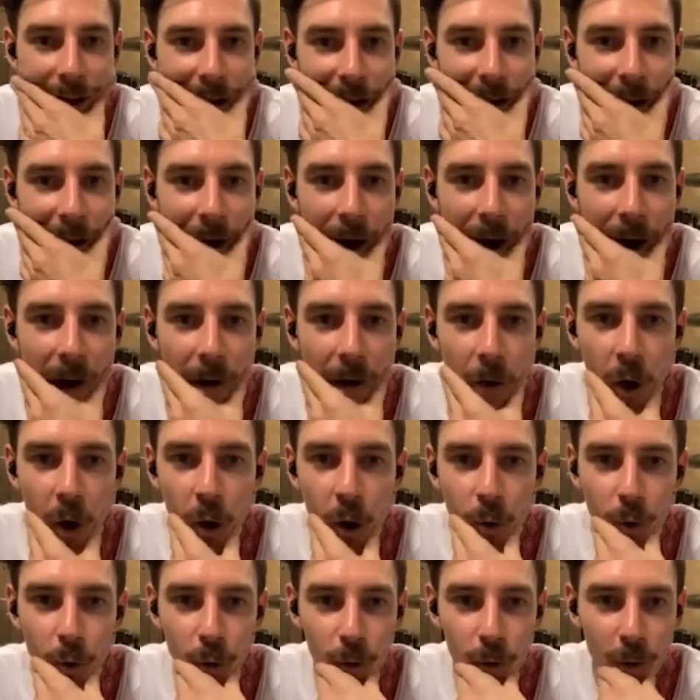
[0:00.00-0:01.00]

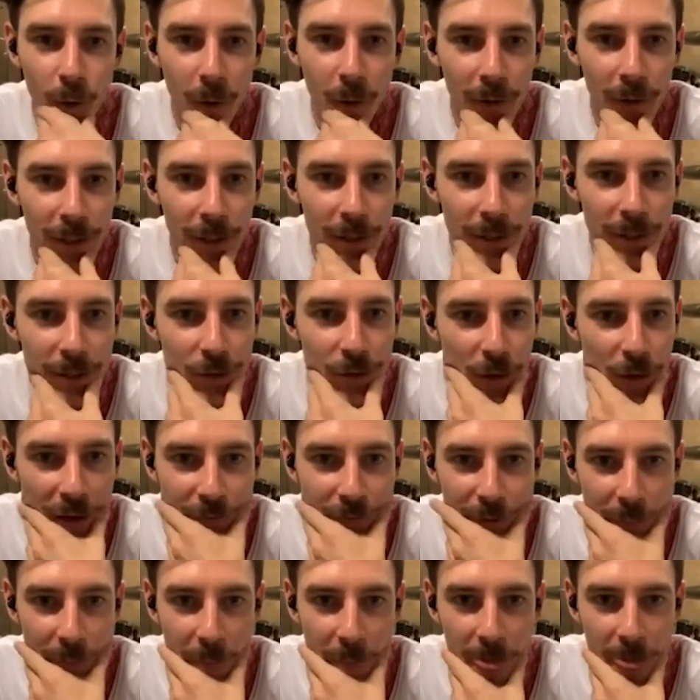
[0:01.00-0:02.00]
Oh, cool.
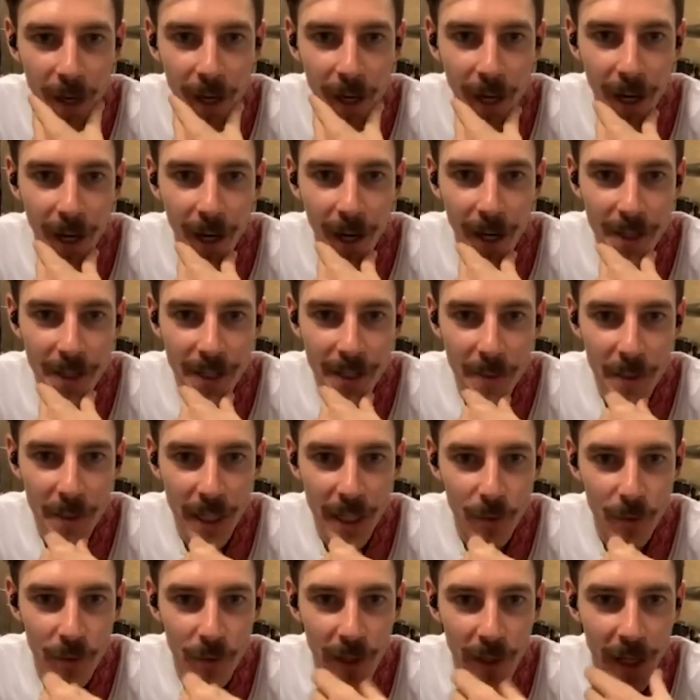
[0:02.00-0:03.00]
Trevor, it seems
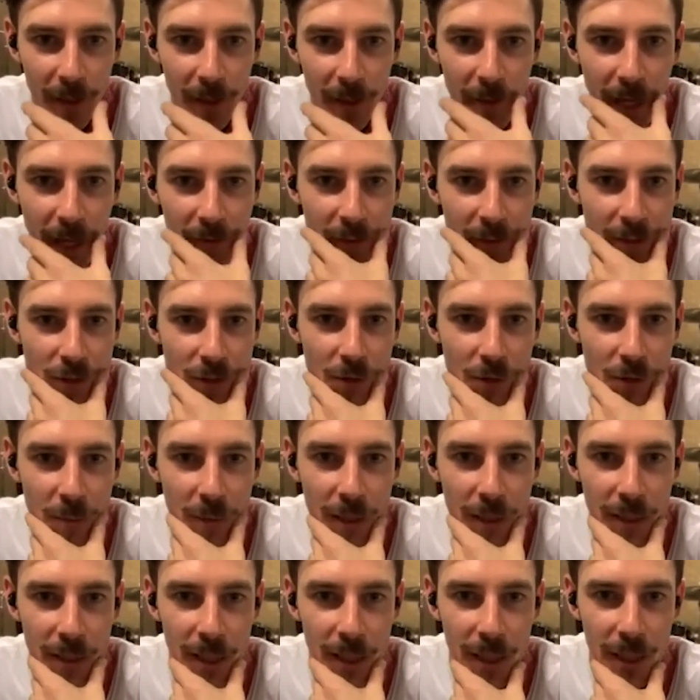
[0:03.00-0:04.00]
like it would really help to have an
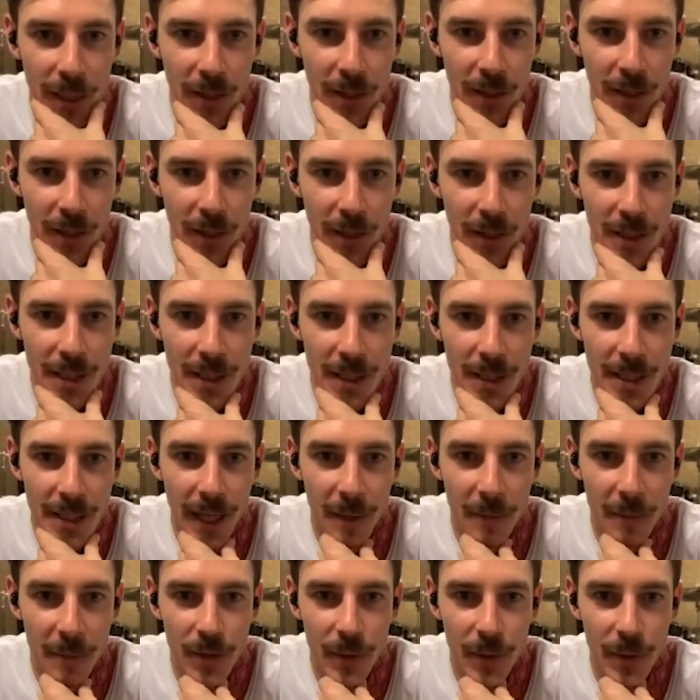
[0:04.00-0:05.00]
instrument that can easily slide
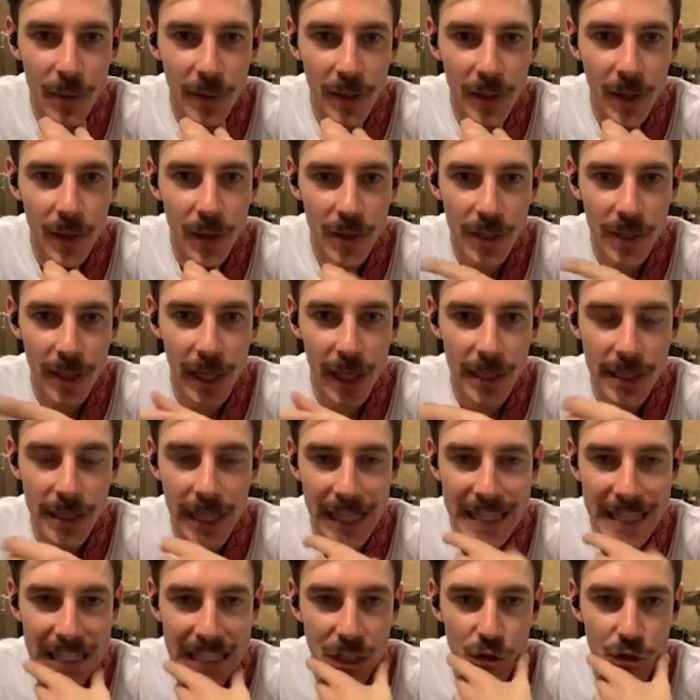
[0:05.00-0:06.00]
between notes. Yes,
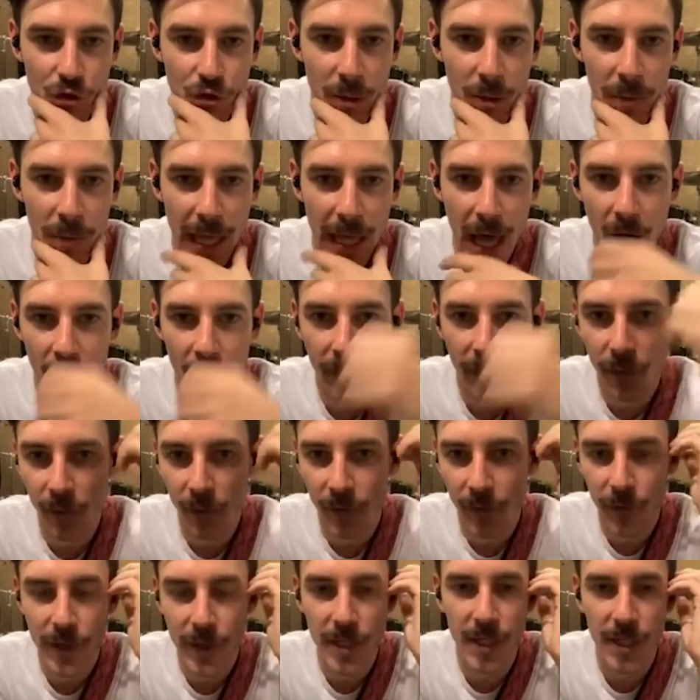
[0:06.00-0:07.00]
that's extremely helpful.
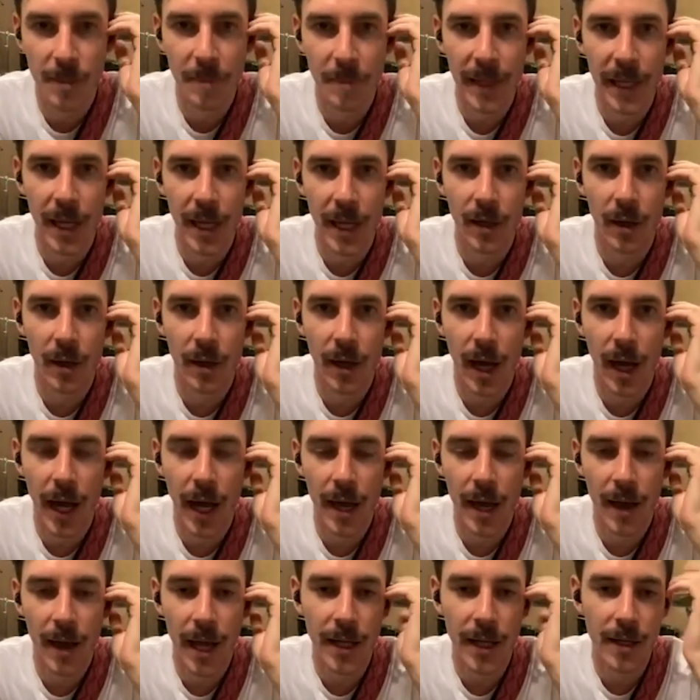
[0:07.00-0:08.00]
For instance, piano,
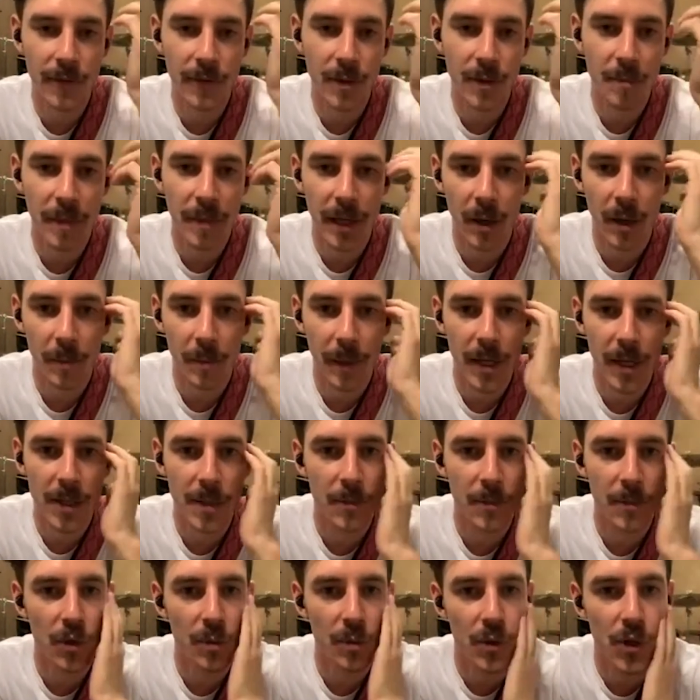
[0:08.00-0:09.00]
any of you piano players,
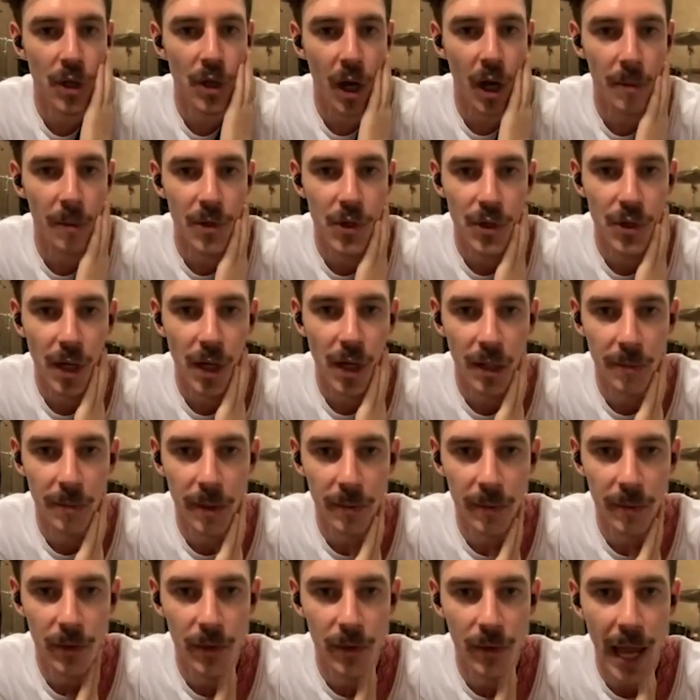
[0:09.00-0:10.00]
I'm super sorry, but you're not going
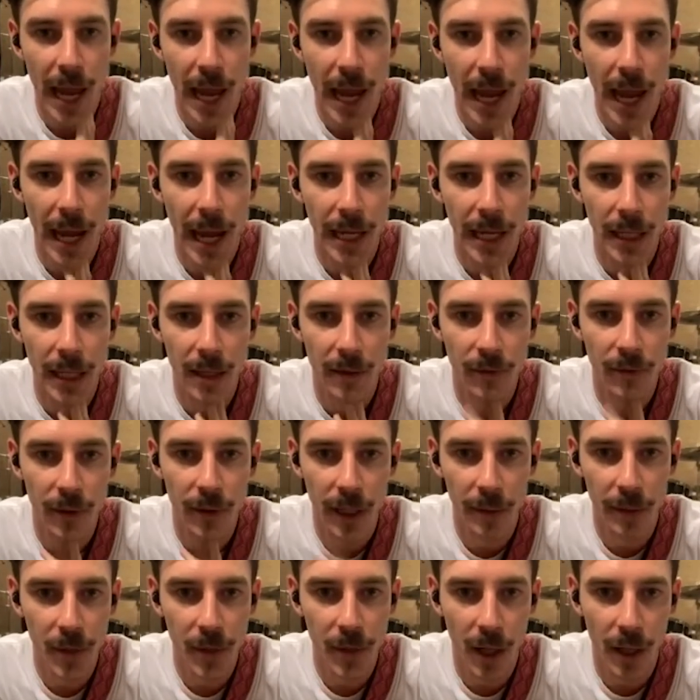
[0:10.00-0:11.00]
to be able to do any of
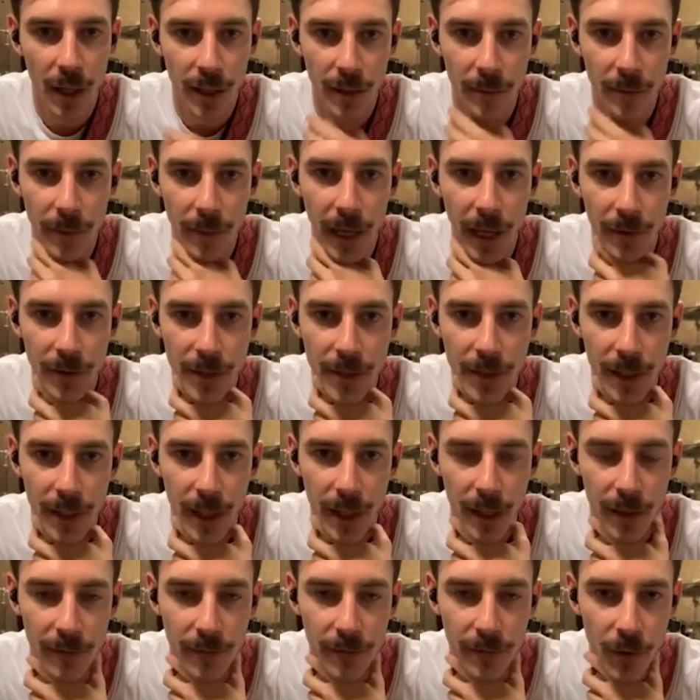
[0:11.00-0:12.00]
what I'm talking about
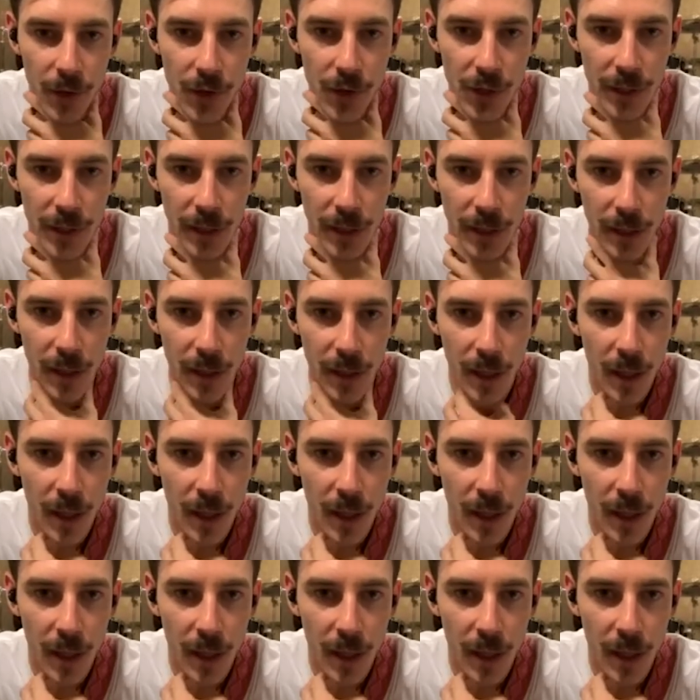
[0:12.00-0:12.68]
today, unfortunately.